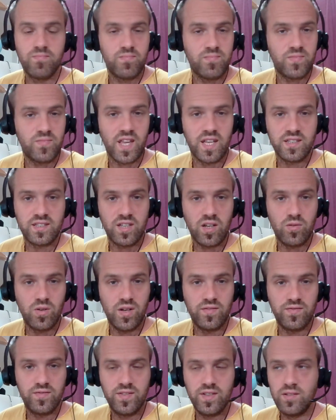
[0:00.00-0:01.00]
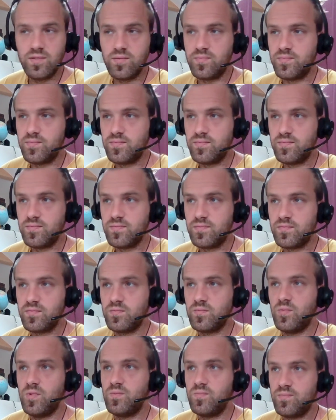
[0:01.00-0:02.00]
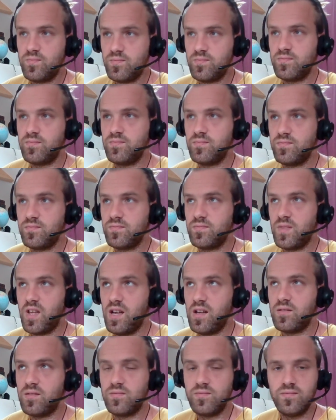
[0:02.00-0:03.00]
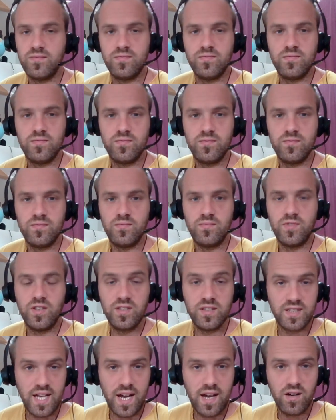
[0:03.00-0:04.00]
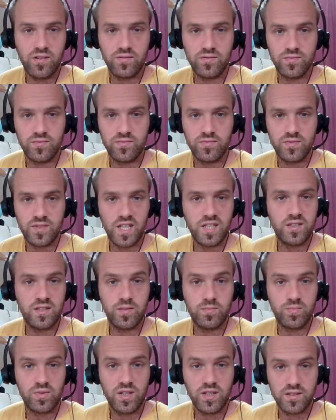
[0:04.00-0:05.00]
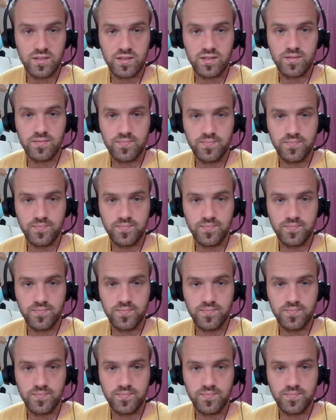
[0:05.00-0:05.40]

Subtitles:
That's how I feel. Well, yeah, very down and depressed.